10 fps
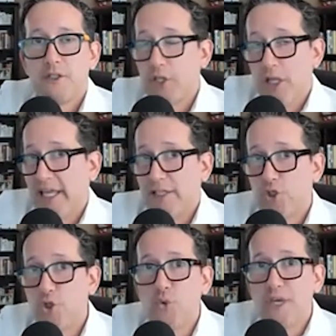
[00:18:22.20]
Like, do
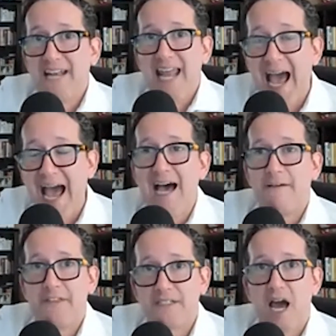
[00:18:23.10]
you even
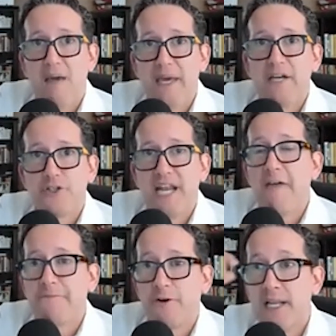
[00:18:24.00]
have the time, energy, and
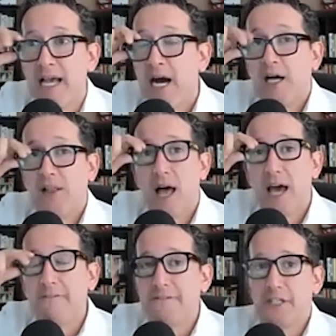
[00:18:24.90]
effort? A
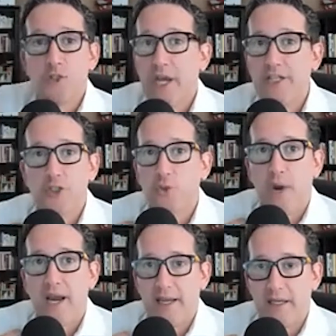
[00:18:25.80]
lot of situations
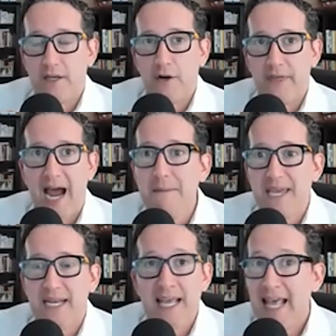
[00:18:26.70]
where, you know, that I'm
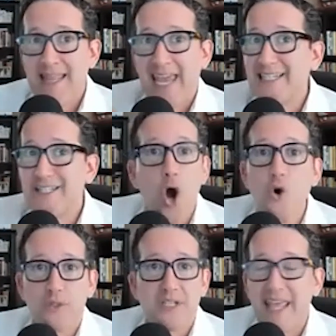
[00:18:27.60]
in, they
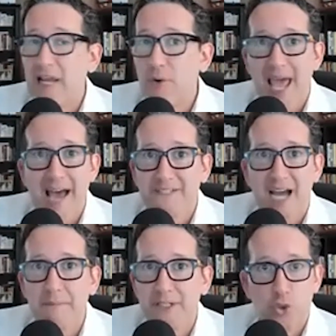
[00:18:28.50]
don't have
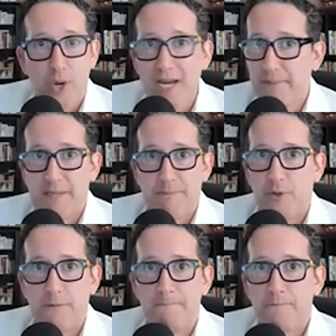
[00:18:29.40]
time to train people,
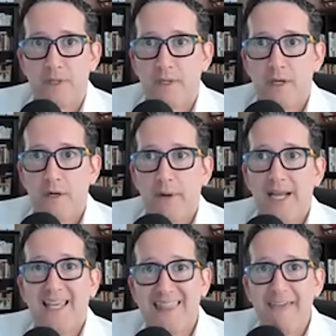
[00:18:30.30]
right?
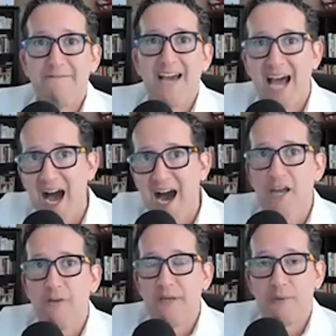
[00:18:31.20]
Like they've got to
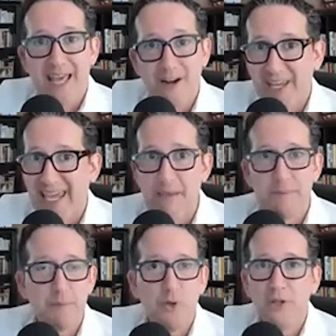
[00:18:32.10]
hire people that are
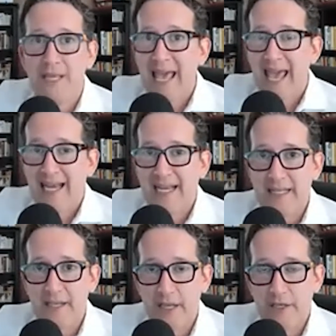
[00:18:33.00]
capable and,
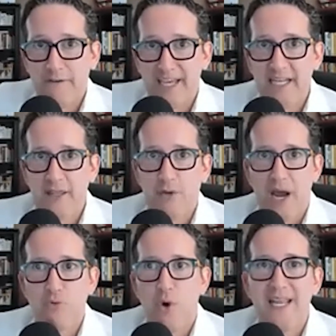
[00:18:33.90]
you know, hitting the
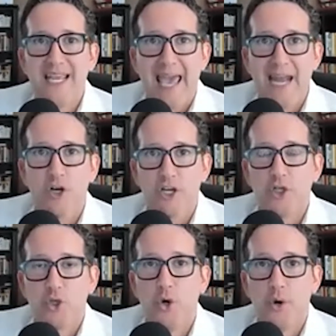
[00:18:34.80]
ground running and are going to
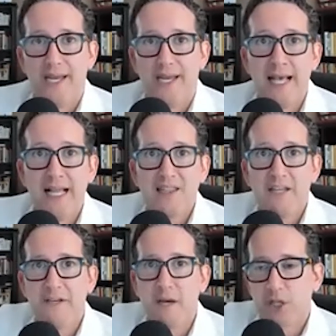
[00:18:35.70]
do it
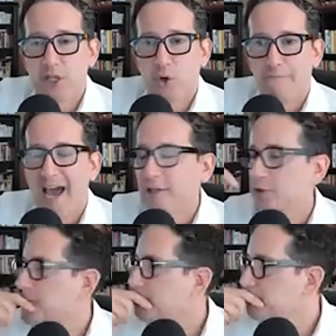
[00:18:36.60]
living up to the core values.